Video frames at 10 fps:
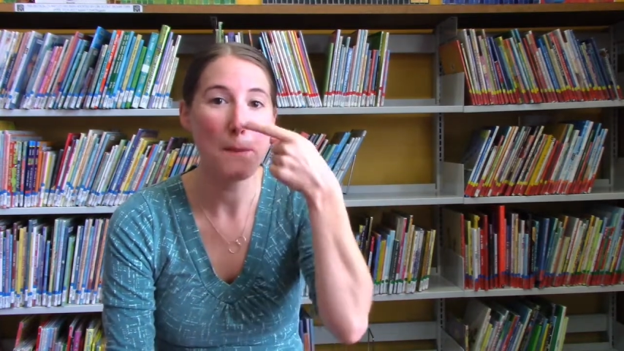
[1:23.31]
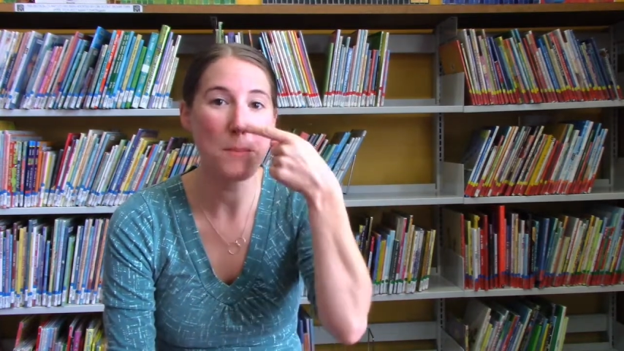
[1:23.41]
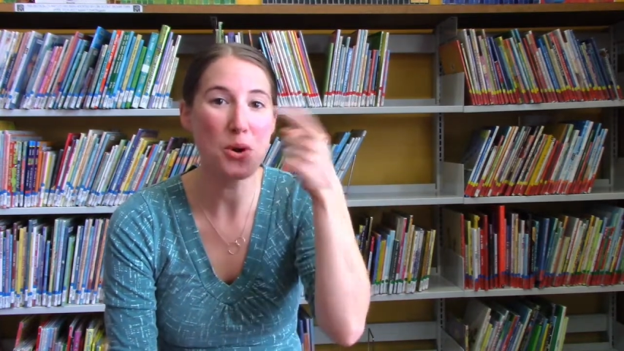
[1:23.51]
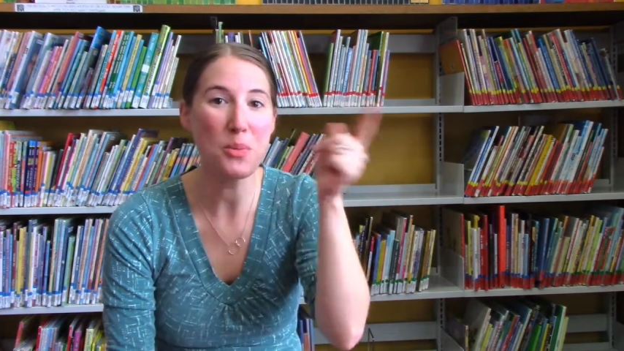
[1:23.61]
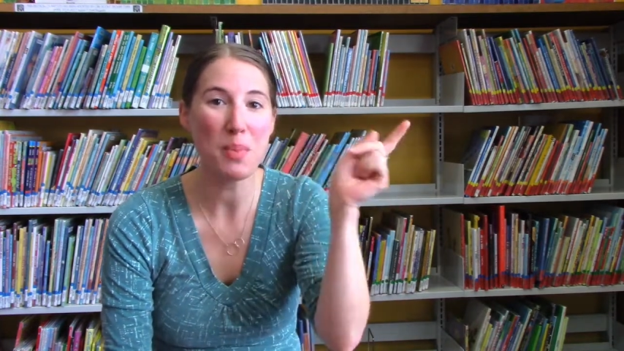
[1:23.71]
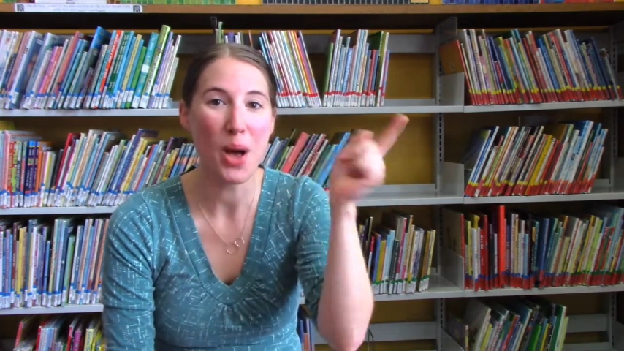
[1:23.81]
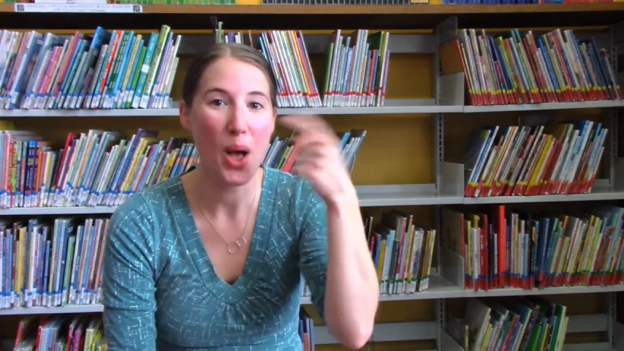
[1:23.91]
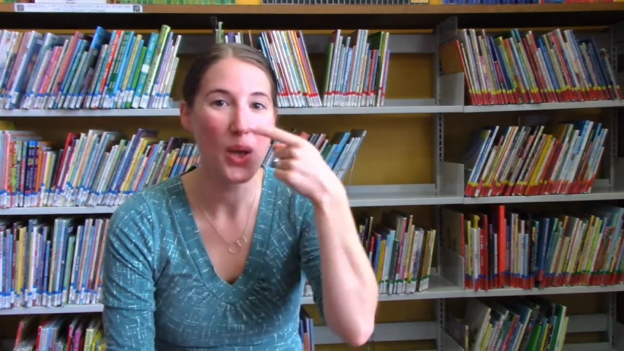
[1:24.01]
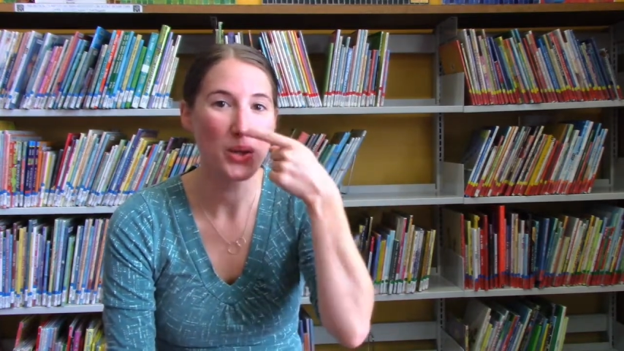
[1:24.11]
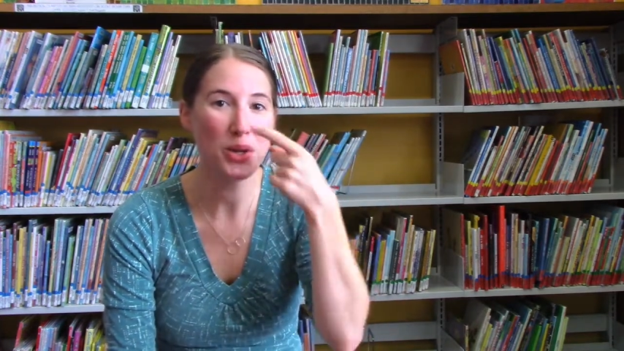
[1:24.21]
Boop
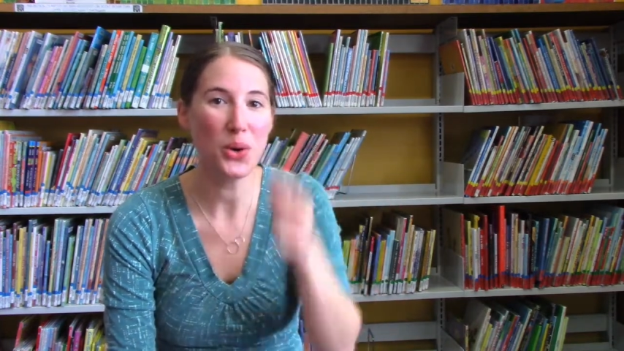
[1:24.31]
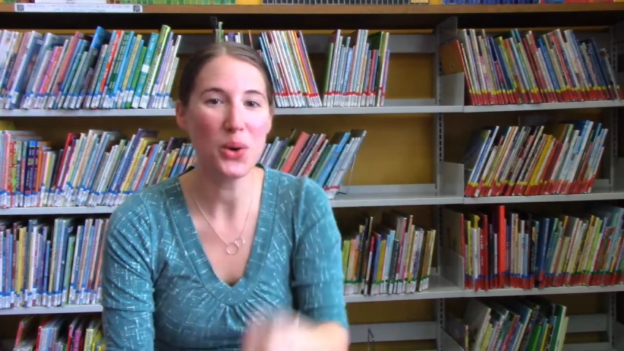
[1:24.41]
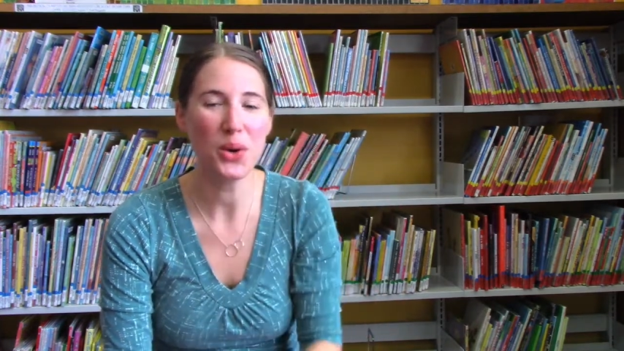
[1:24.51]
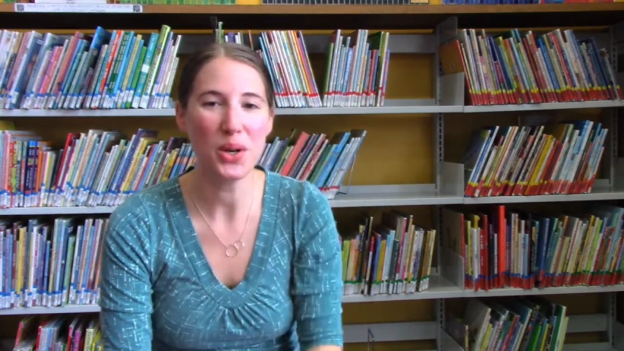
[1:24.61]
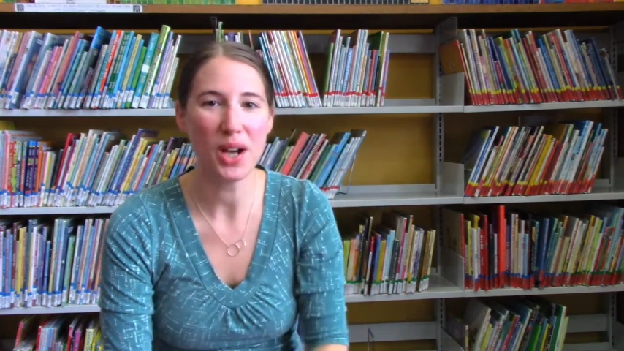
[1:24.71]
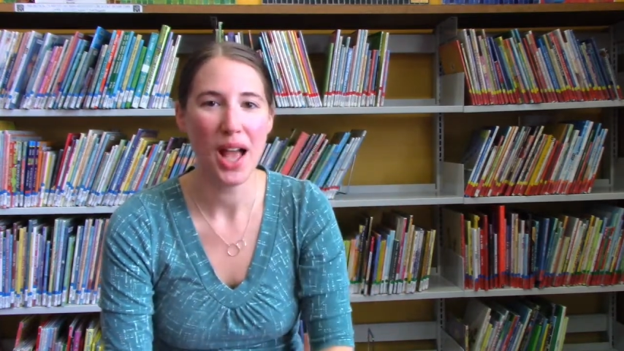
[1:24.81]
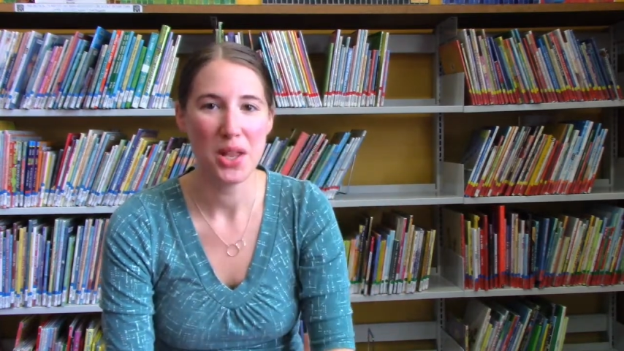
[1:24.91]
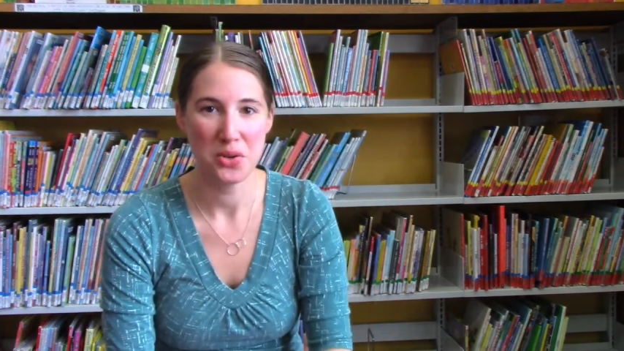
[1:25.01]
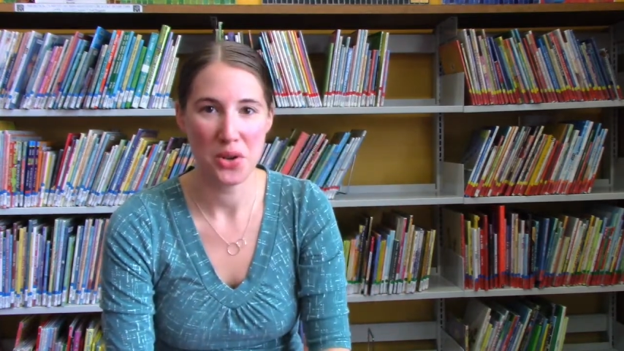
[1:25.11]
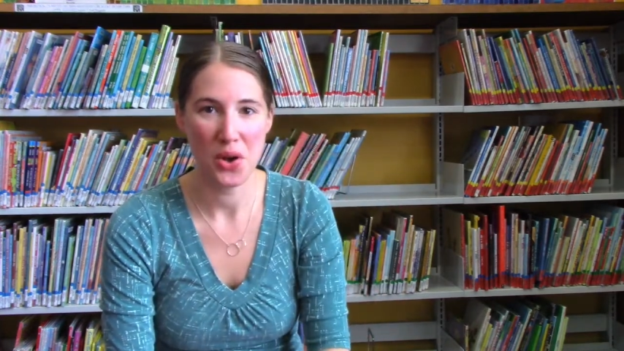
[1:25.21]
your
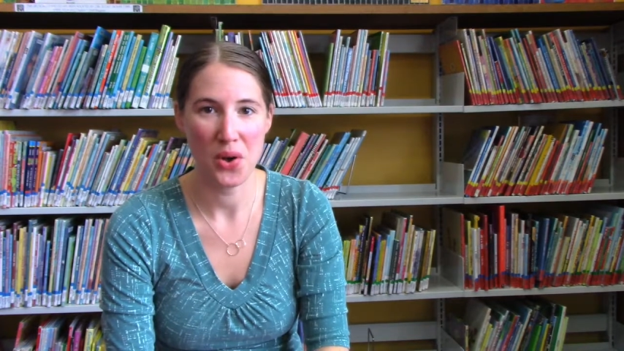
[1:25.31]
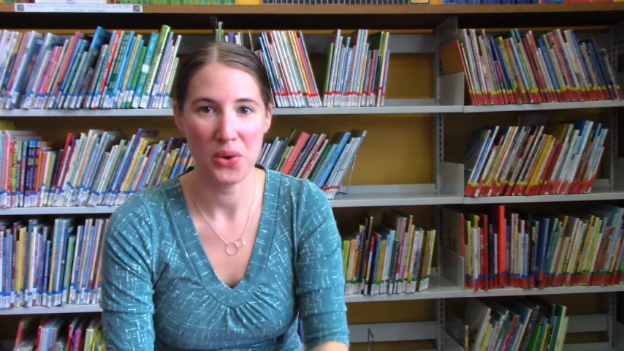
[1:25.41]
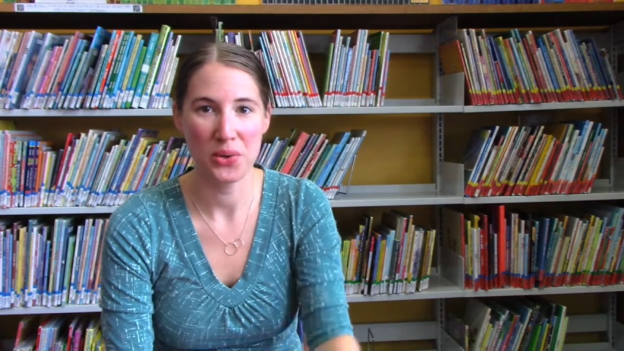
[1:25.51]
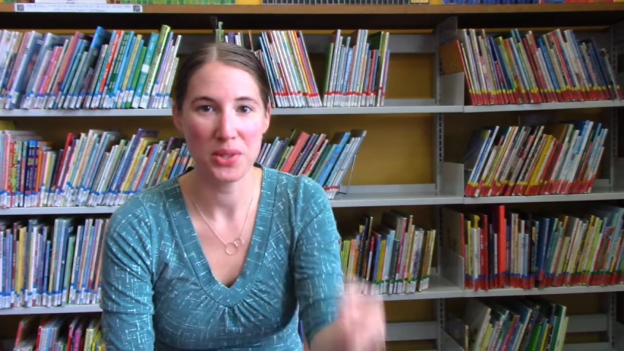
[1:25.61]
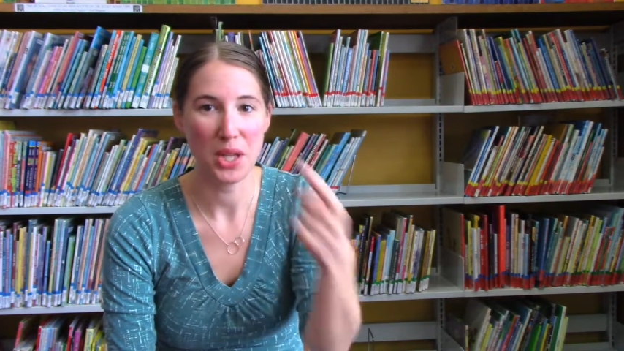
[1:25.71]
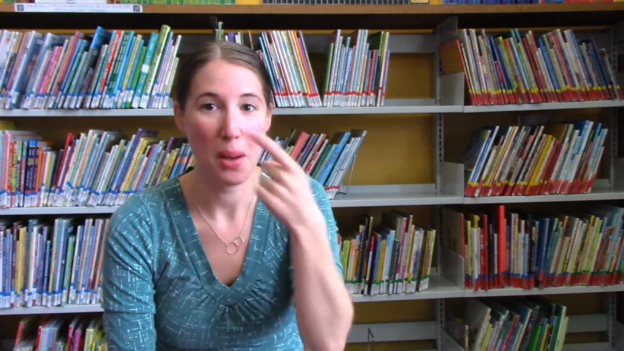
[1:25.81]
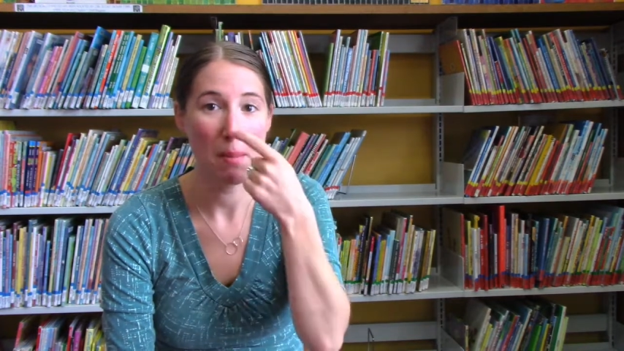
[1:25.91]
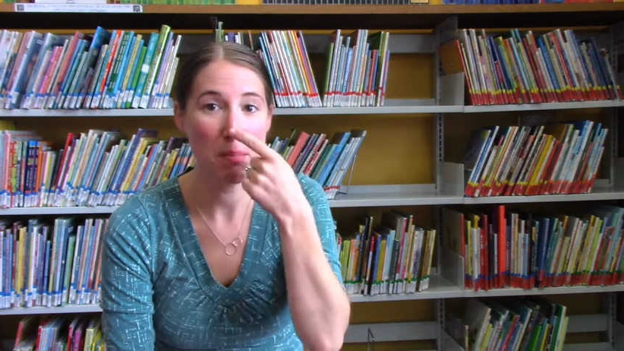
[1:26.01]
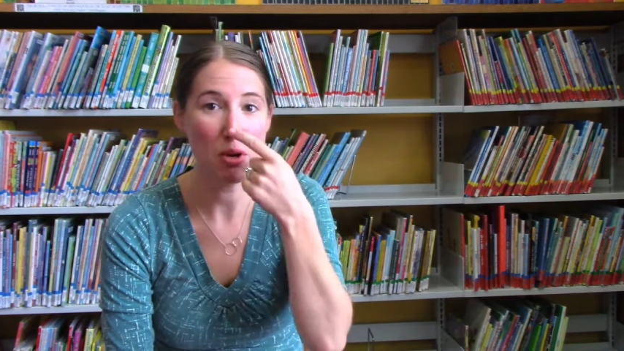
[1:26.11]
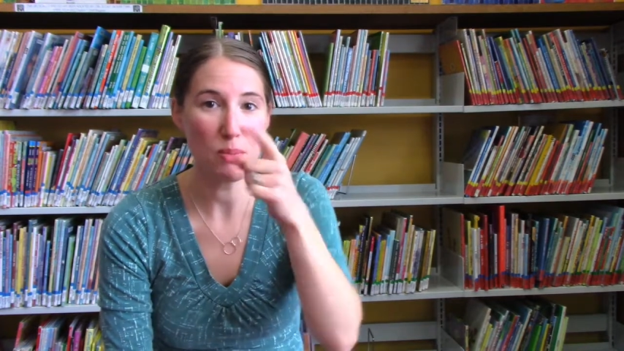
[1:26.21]
nose.
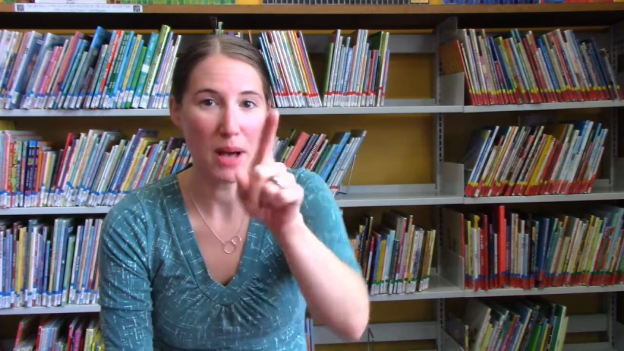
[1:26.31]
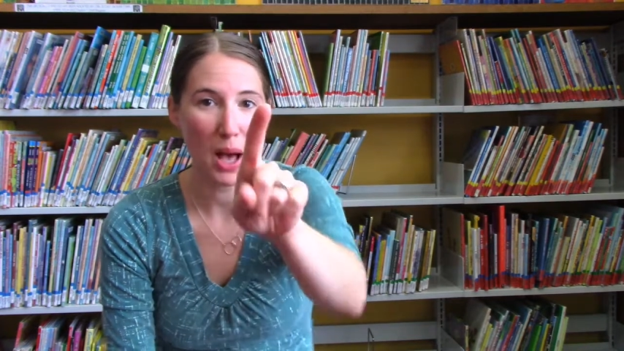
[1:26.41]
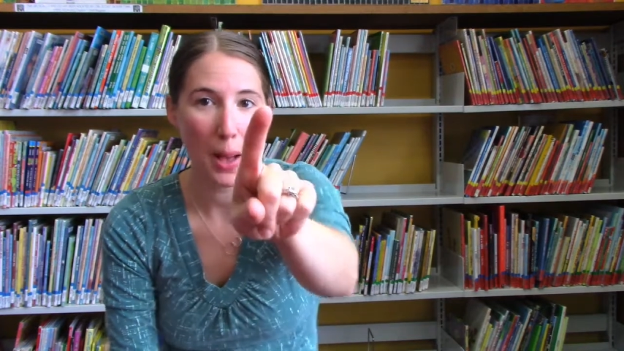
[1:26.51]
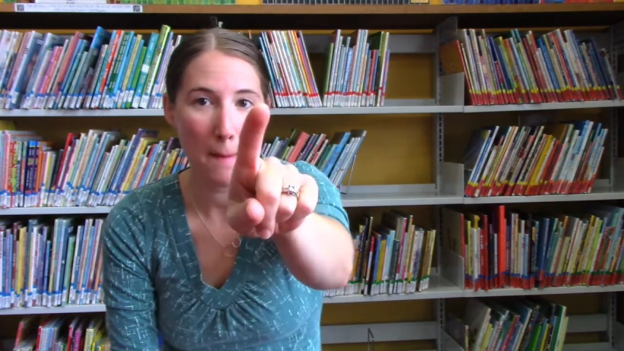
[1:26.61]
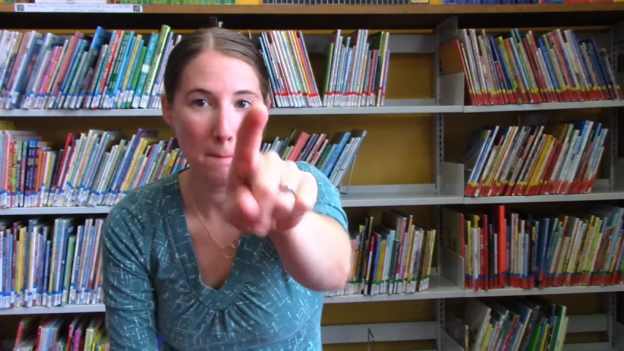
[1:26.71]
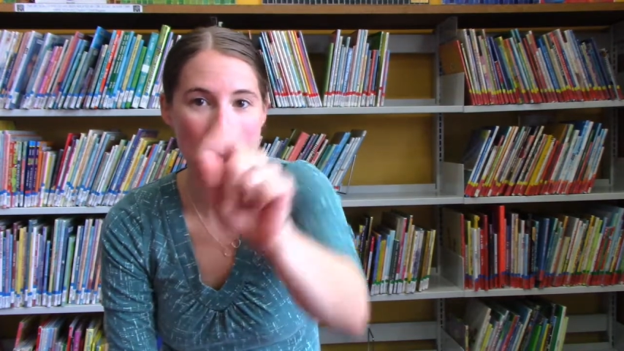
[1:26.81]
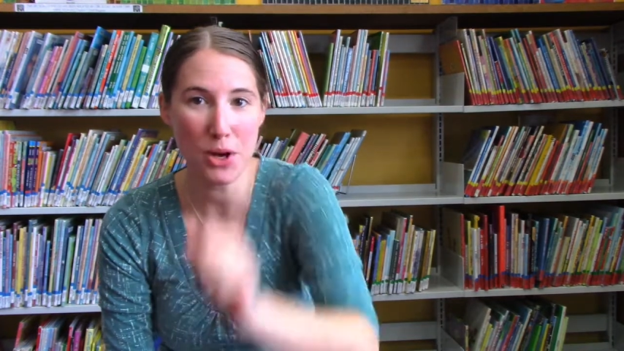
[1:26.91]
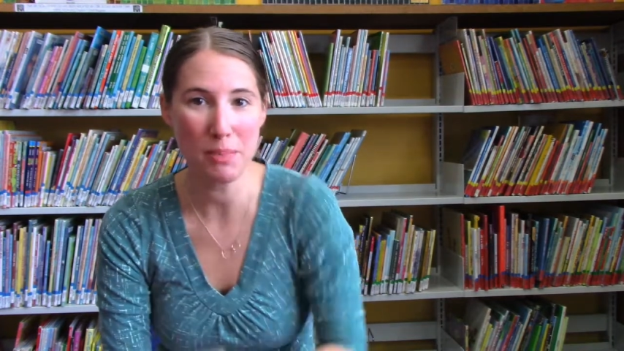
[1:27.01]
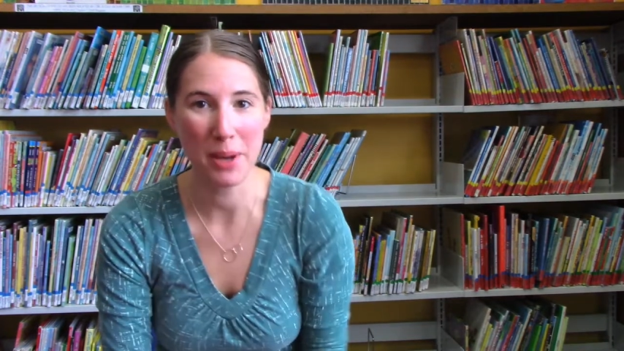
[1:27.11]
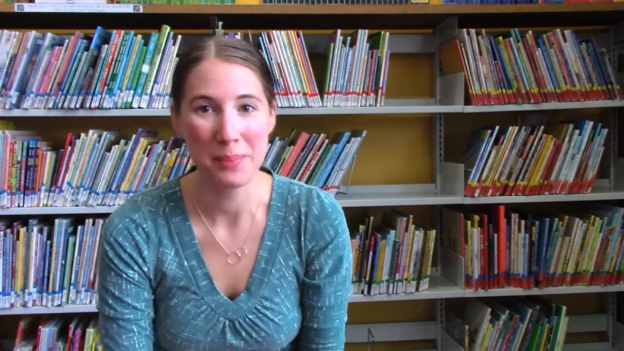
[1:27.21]
Boop, boop.